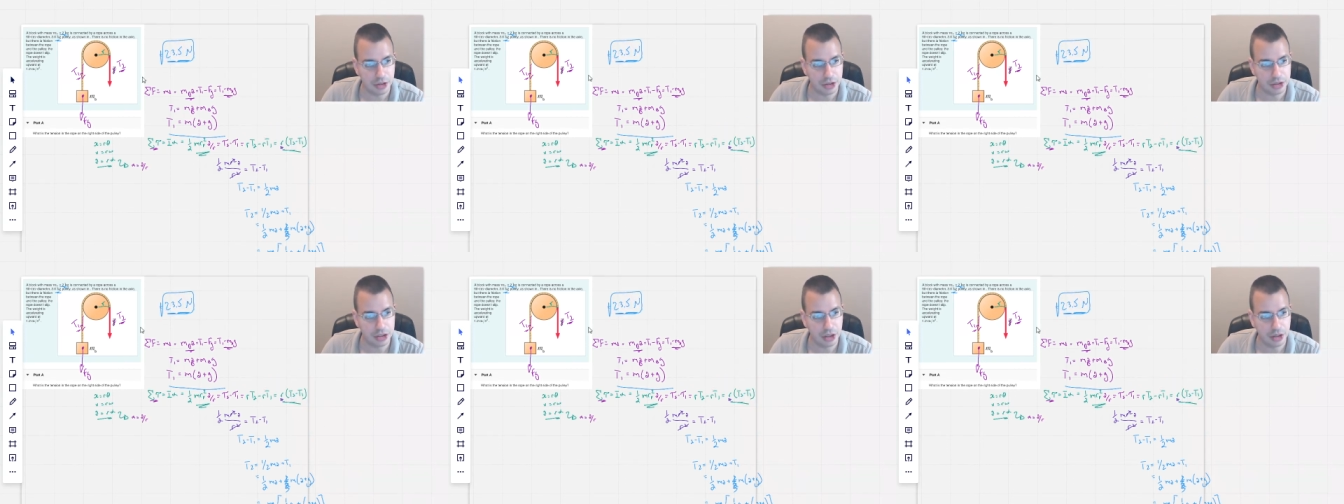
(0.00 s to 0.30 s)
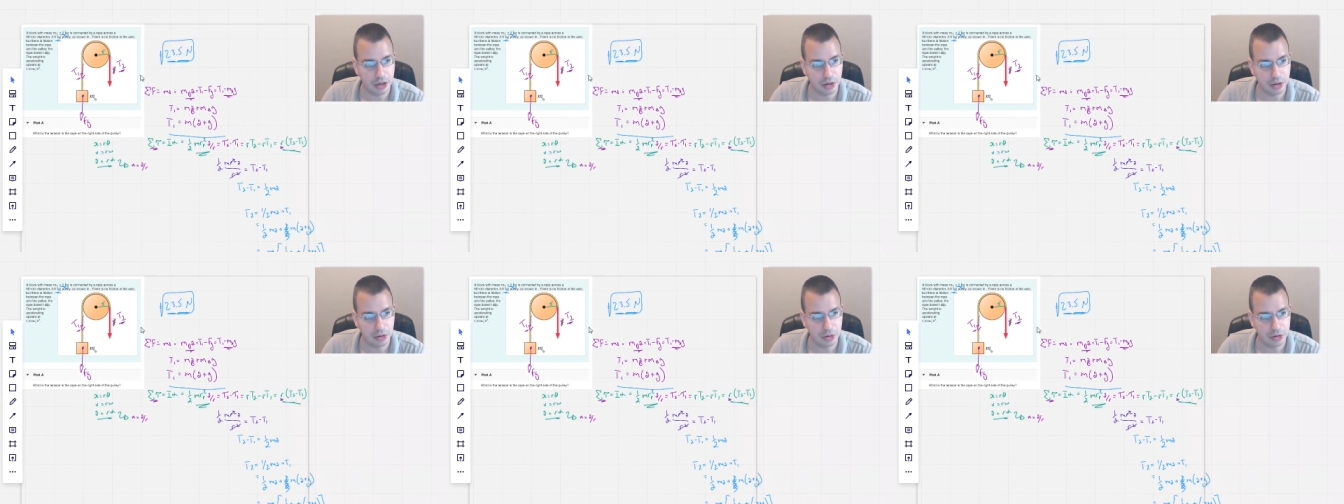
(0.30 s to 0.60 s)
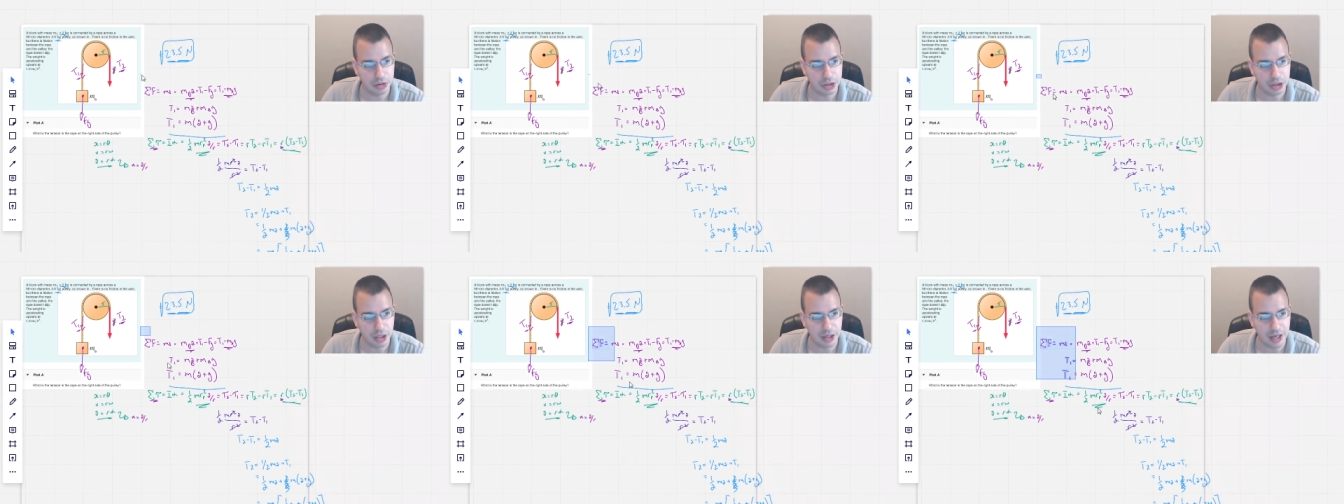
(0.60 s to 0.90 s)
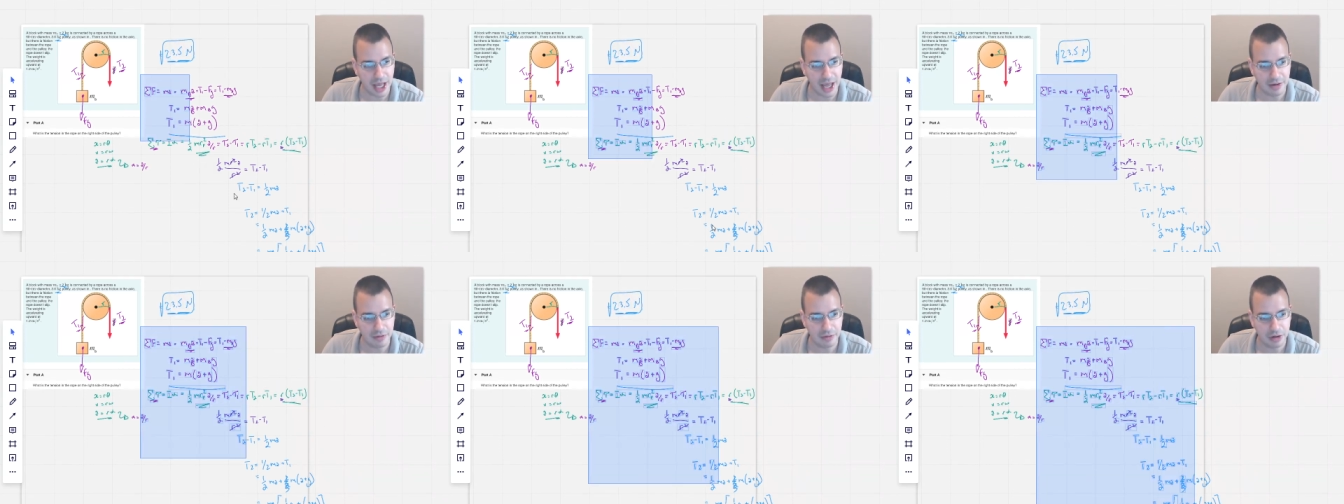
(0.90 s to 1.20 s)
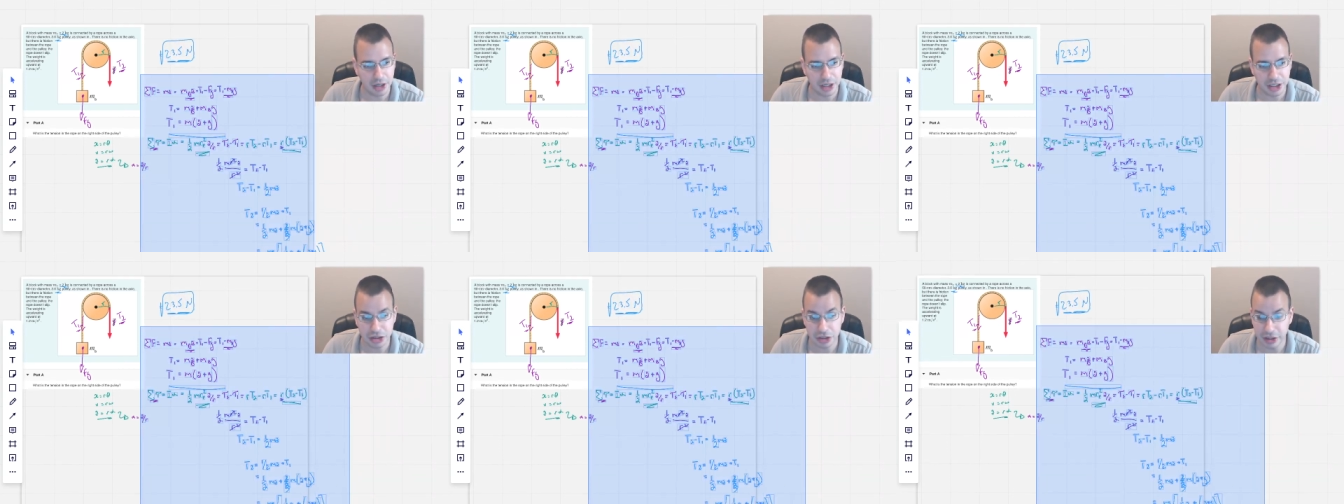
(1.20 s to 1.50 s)
So should have
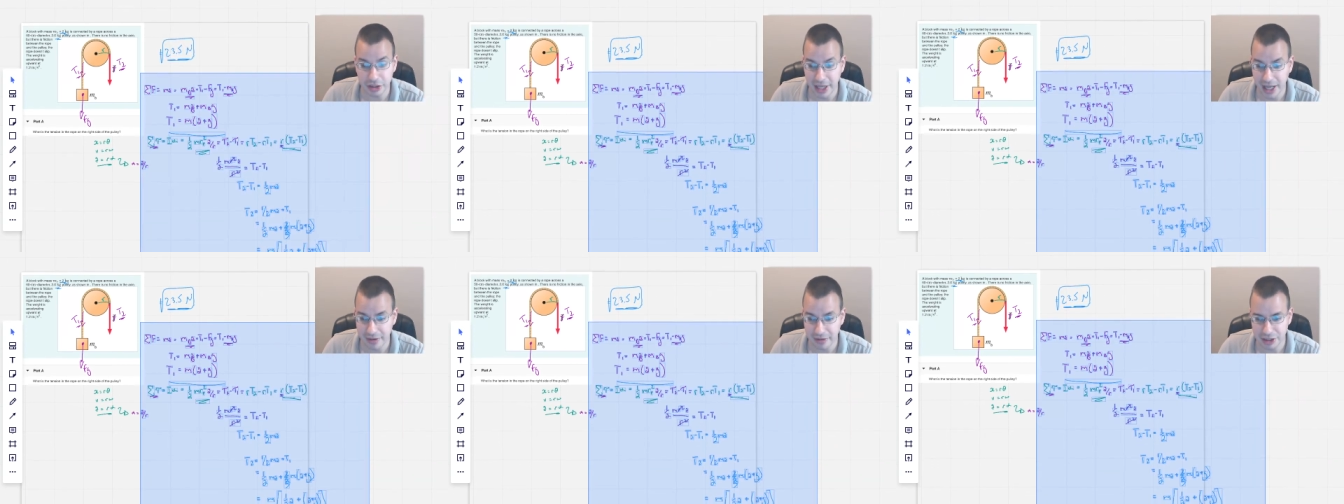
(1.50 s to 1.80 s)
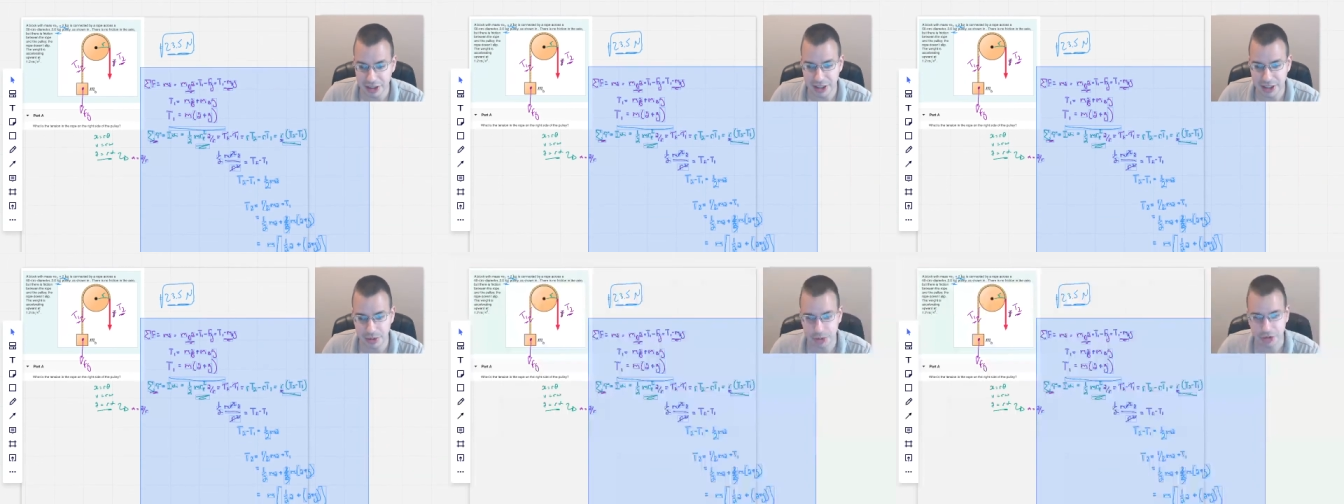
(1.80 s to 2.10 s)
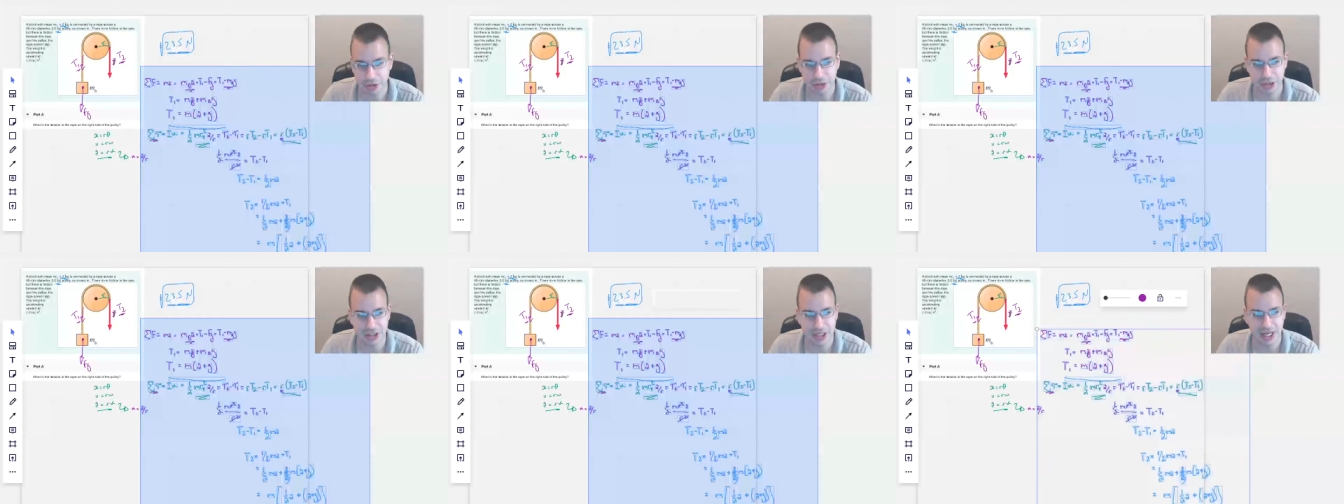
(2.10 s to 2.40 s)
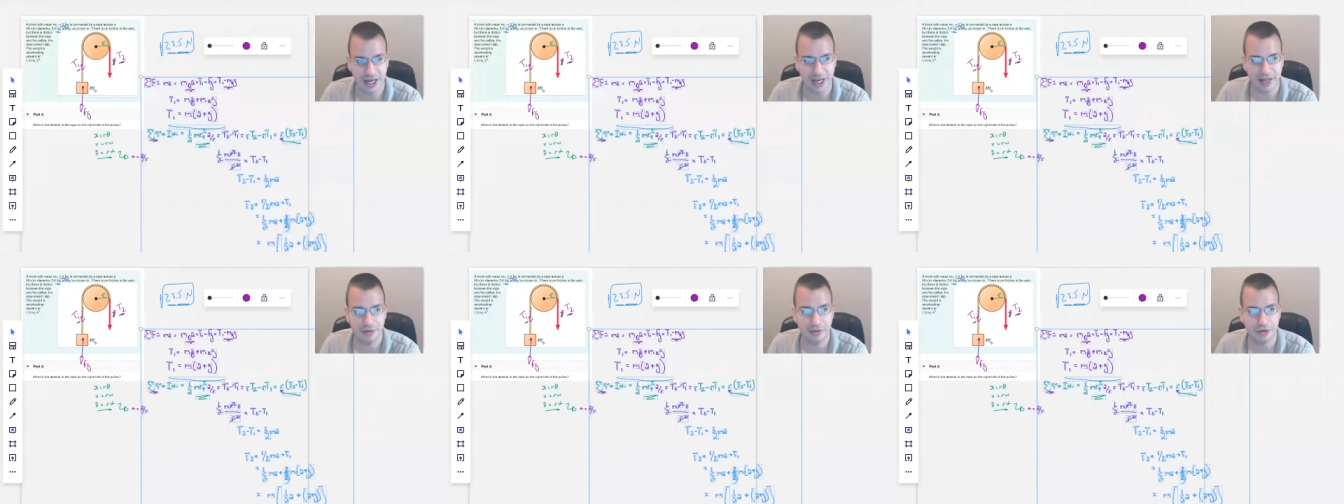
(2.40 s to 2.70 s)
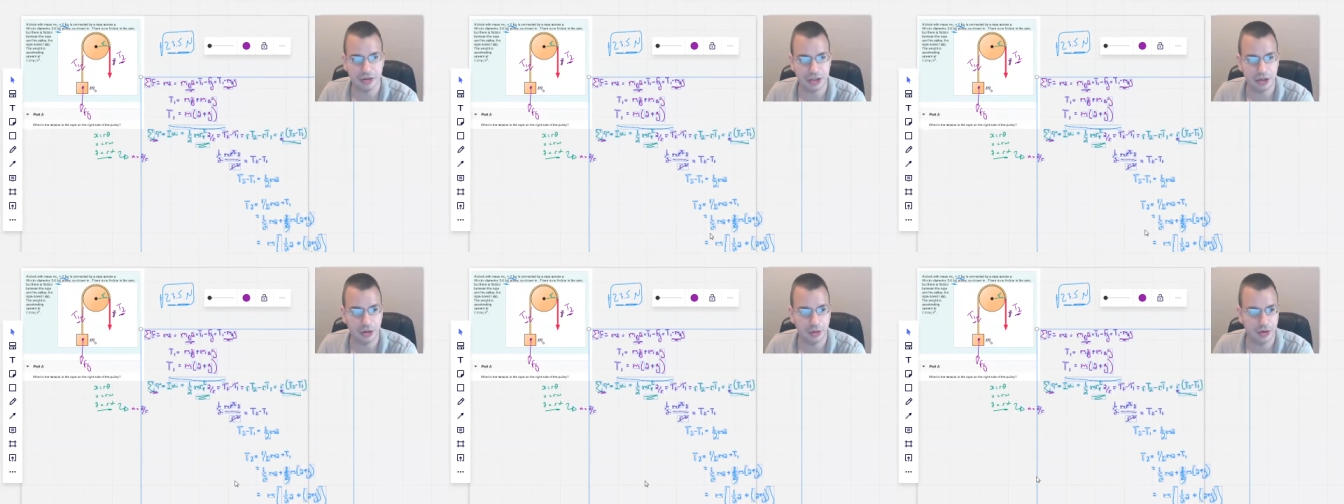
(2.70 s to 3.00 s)
it's good to have a conceptual understanding of
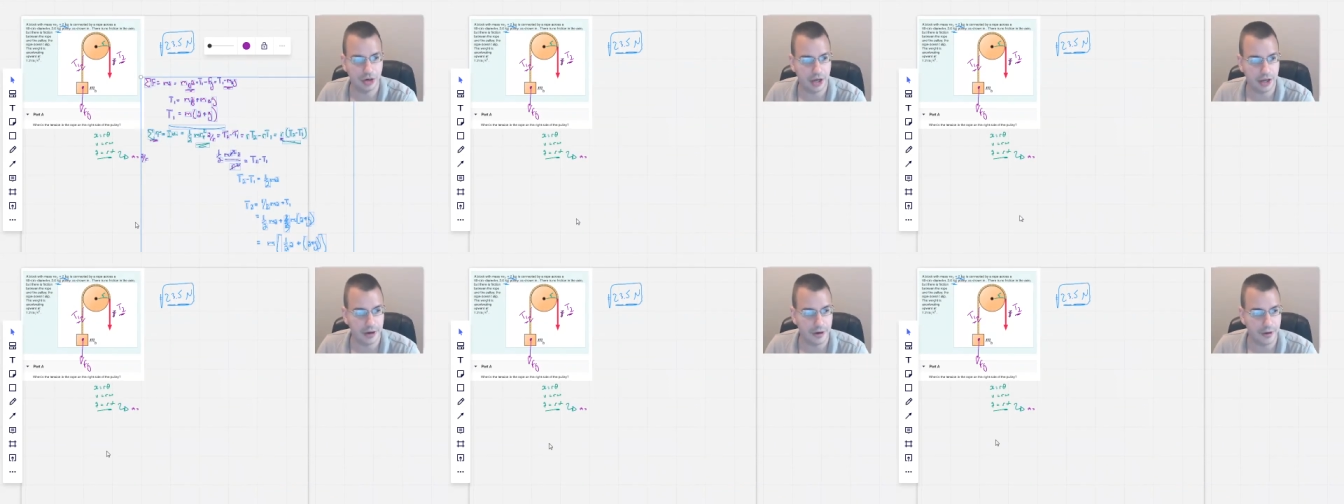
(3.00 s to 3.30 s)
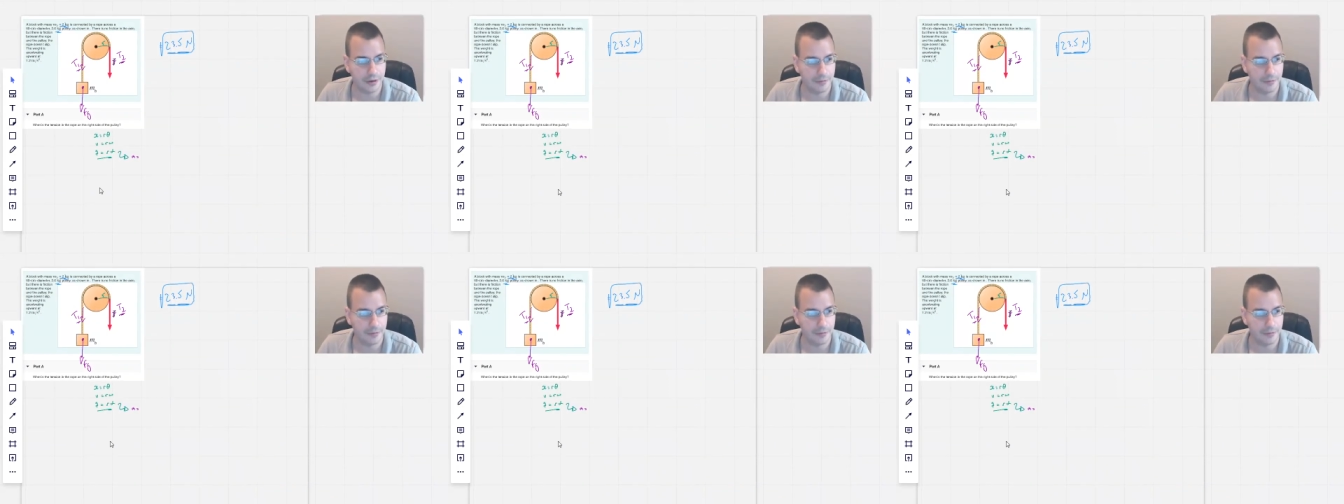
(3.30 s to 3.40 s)
what's going on.